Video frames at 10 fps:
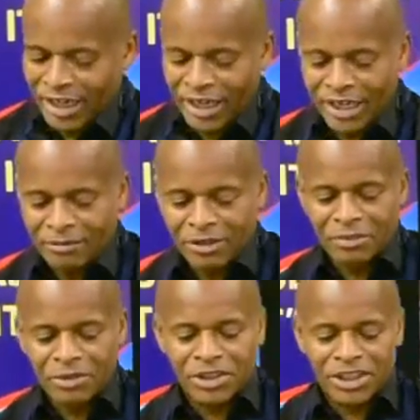And I'm going
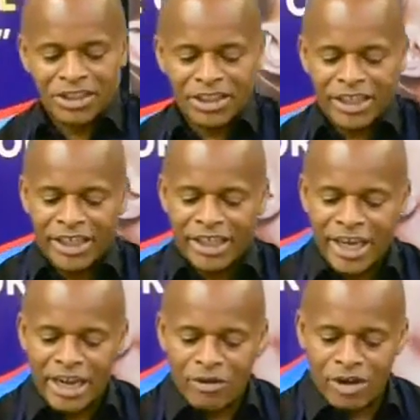to put it in
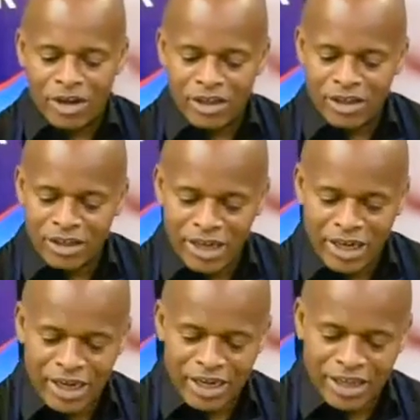
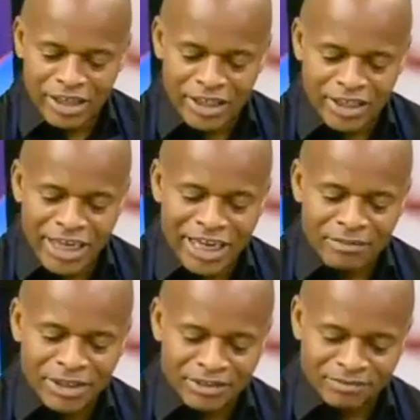the
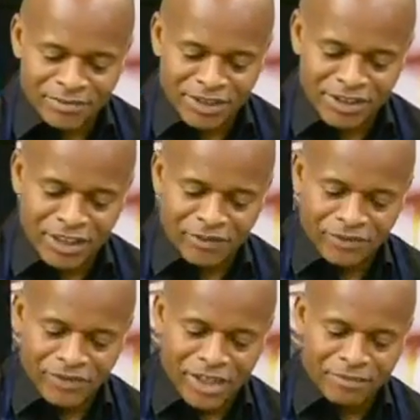aluminium itself.
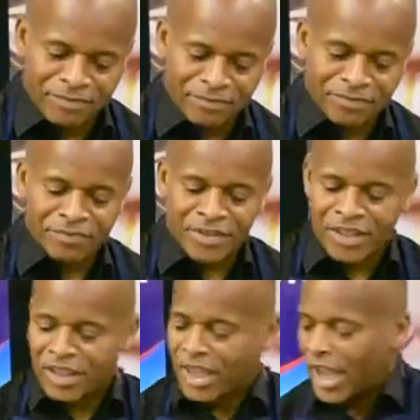
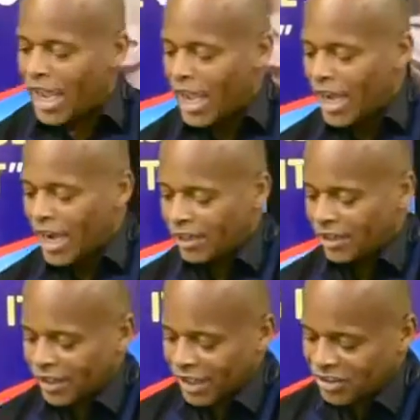
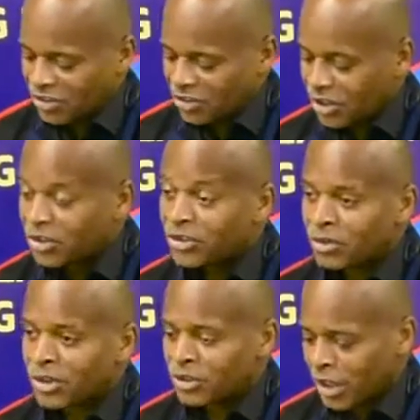And that's your, who's
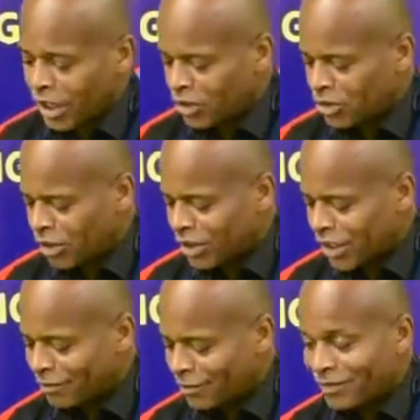one of them?